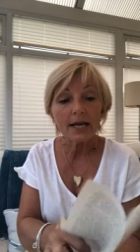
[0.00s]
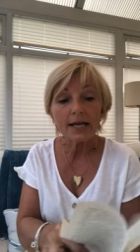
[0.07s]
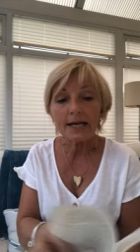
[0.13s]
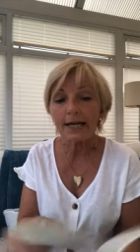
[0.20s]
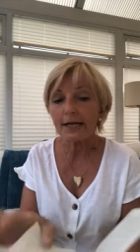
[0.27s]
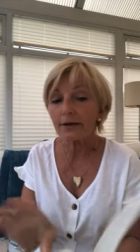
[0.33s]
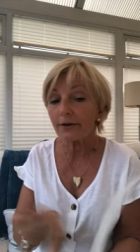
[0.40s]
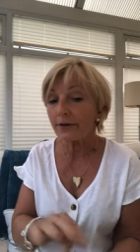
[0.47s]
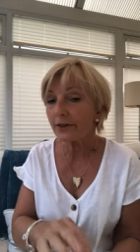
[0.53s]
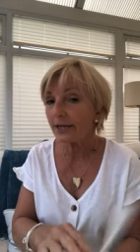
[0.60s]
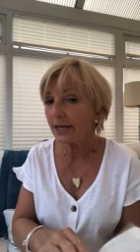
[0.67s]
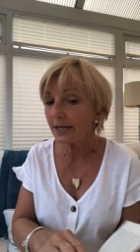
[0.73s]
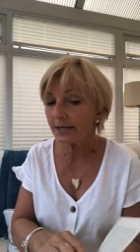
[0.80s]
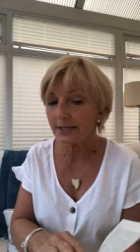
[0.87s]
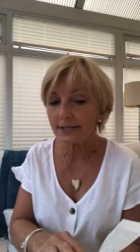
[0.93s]
Little
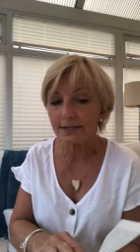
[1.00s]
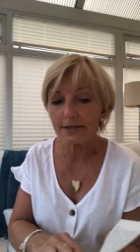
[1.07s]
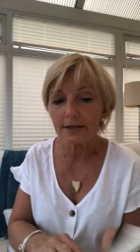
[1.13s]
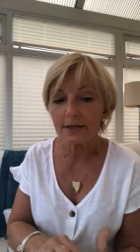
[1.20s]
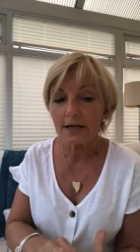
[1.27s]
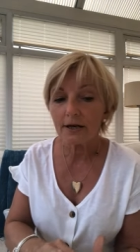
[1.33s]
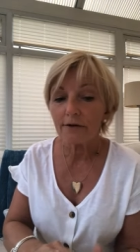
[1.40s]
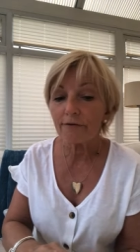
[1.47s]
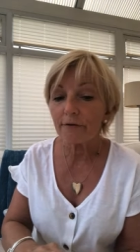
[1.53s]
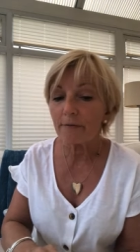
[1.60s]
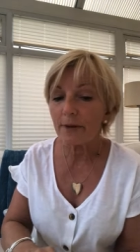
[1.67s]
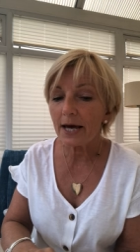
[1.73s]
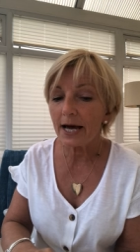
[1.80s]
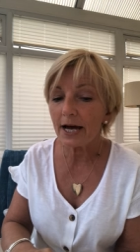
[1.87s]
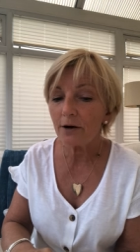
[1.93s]
things from
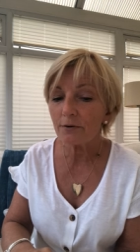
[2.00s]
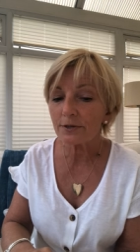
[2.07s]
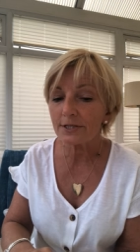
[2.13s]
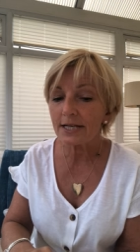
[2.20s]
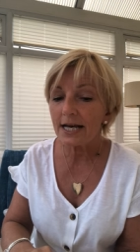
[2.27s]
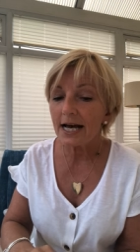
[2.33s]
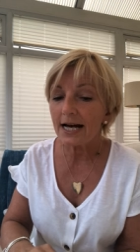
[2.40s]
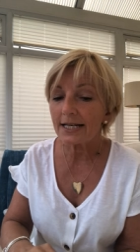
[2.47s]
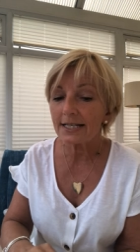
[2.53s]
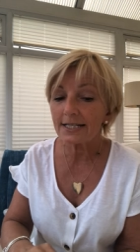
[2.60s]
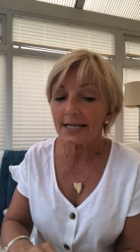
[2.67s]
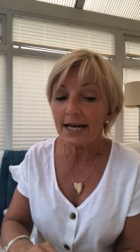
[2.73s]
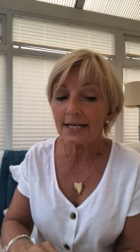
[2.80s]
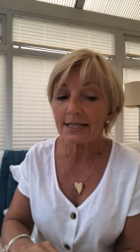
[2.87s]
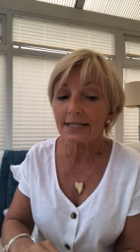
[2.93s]
the house had a
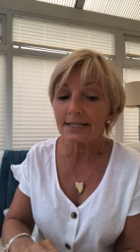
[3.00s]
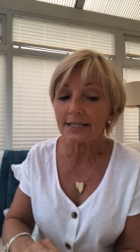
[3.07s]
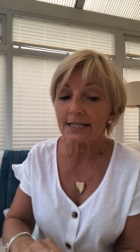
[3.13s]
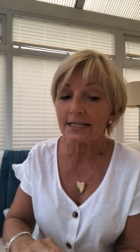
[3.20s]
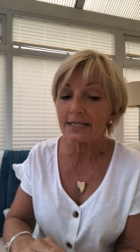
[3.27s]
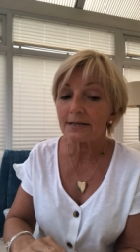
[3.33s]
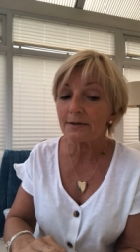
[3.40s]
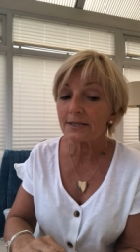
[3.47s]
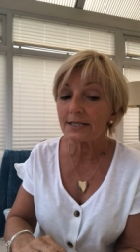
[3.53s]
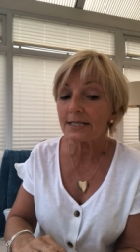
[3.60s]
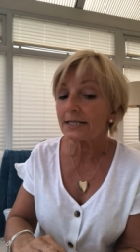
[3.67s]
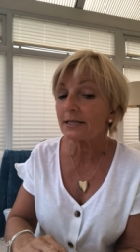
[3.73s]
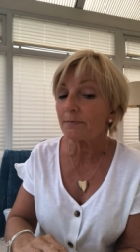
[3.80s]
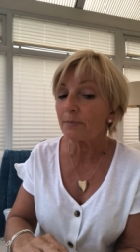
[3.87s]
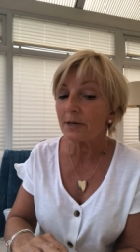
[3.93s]
tendency to
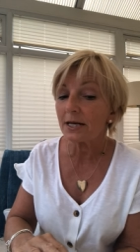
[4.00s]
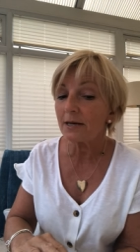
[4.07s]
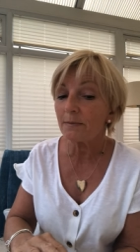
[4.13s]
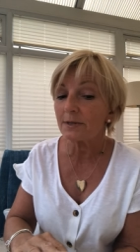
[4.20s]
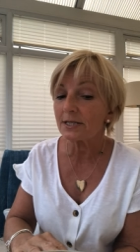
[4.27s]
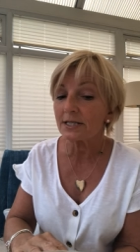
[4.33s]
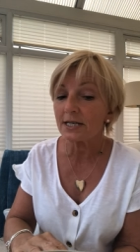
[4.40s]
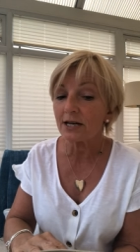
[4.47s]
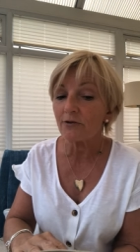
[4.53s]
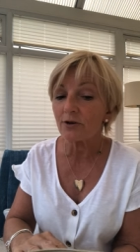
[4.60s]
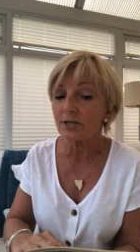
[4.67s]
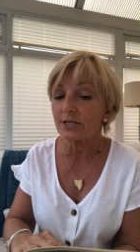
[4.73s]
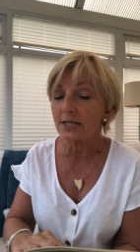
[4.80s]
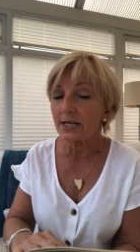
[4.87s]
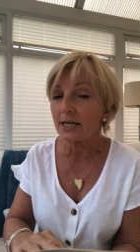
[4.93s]
disappear
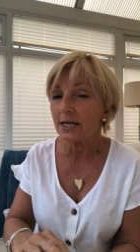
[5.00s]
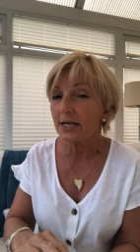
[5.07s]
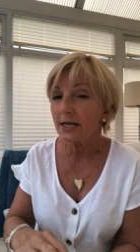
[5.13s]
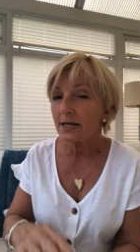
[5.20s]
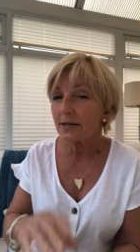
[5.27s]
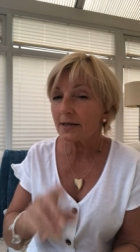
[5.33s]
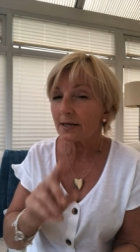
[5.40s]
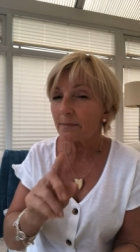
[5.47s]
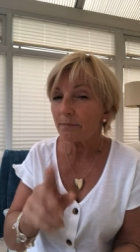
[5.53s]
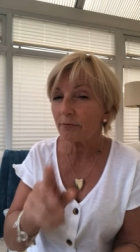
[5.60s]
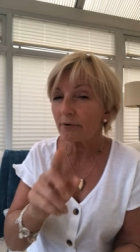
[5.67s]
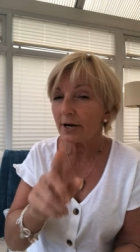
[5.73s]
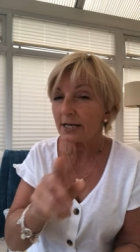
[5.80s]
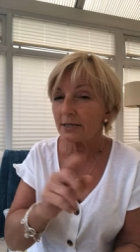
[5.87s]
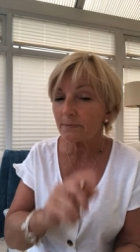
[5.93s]
mysteriously. The
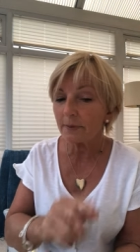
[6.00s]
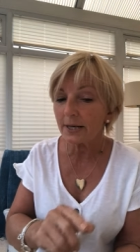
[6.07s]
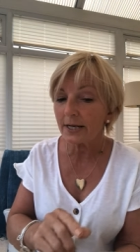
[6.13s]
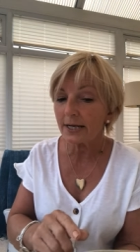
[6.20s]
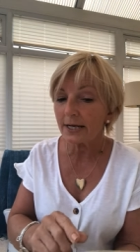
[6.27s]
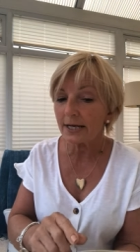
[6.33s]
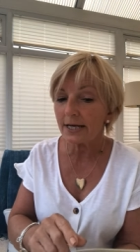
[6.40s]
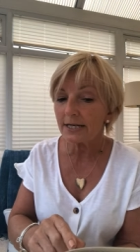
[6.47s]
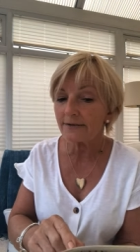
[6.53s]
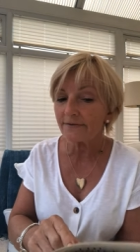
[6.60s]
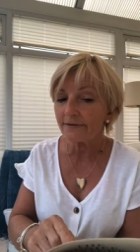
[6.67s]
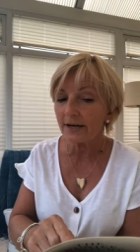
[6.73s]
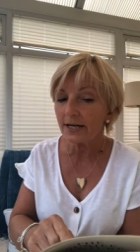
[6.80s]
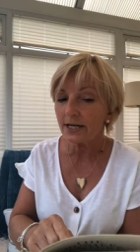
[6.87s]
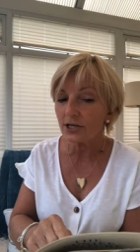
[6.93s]
bread bin lid
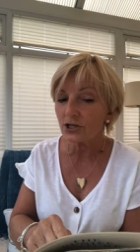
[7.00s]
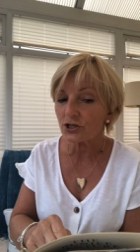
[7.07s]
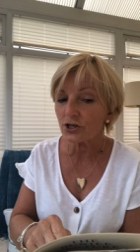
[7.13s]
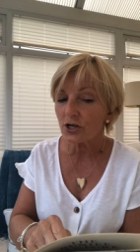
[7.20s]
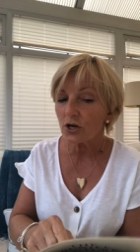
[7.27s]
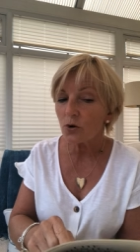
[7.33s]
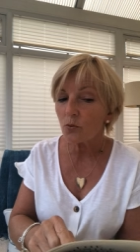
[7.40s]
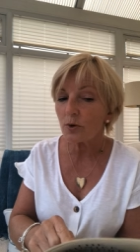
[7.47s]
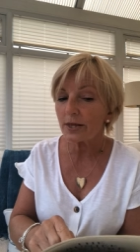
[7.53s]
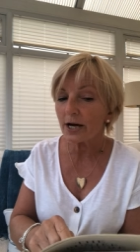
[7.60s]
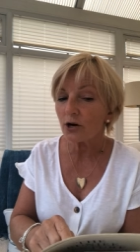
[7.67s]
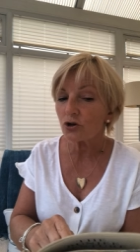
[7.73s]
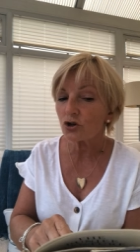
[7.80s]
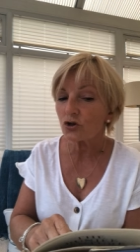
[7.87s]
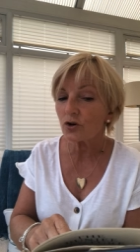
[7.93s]
vanished
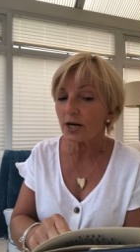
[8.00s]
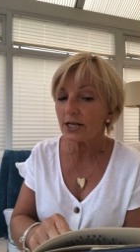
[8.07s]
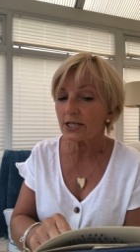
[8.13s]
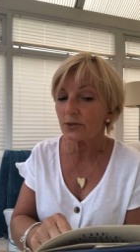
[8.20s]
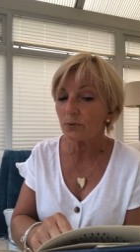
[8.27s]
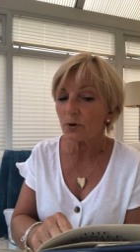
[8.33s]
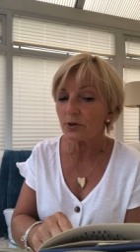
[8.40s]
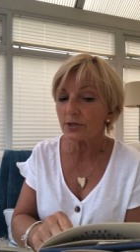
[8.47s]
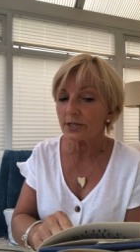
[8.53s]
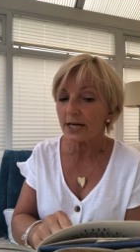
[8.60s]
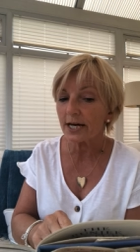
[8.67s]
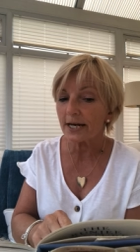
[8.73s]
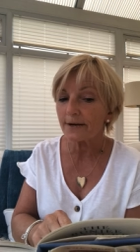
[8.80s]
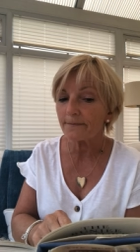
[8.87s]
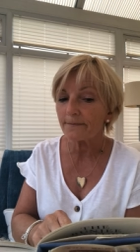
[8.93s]
without trace one
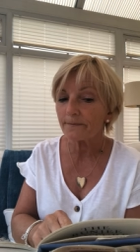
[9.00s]
day.